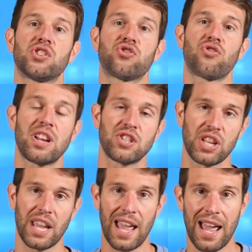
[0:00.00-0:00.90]

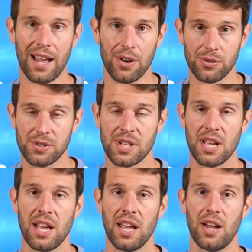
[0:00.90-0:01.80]
stretching out,
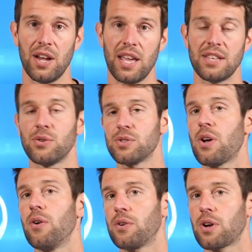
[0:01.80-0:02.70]
it's
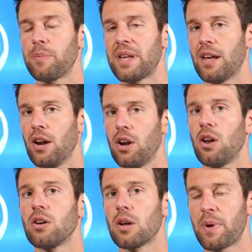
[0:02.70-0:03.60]
also going to be a
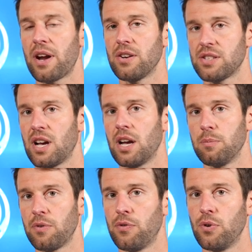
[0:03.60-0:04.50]
longer period of
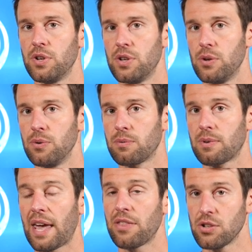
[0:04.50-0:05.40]
time before you
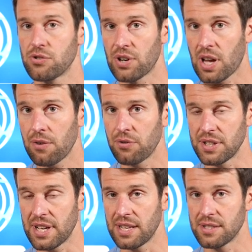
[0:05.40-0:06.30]
get those
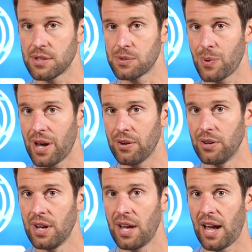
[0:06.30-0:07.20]
recovery days as
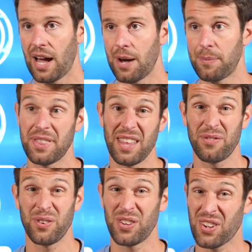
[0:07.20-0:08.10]
well. And
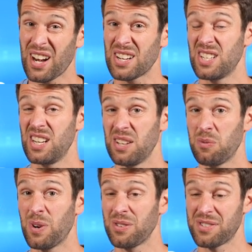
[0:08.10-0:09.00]
therefore you could actually,
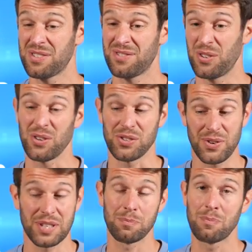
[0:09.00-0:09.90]
whilst you're not
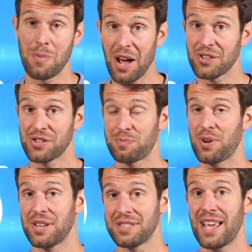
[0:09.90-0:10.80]
doing as much
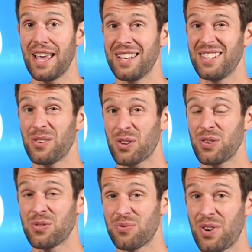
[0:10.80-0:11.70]
per day, you
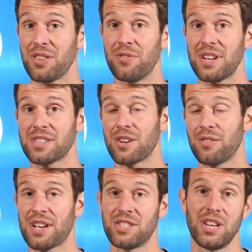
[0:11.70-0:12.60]
could run the risk
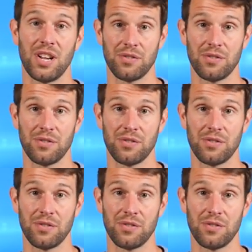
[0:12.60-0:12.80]
of actually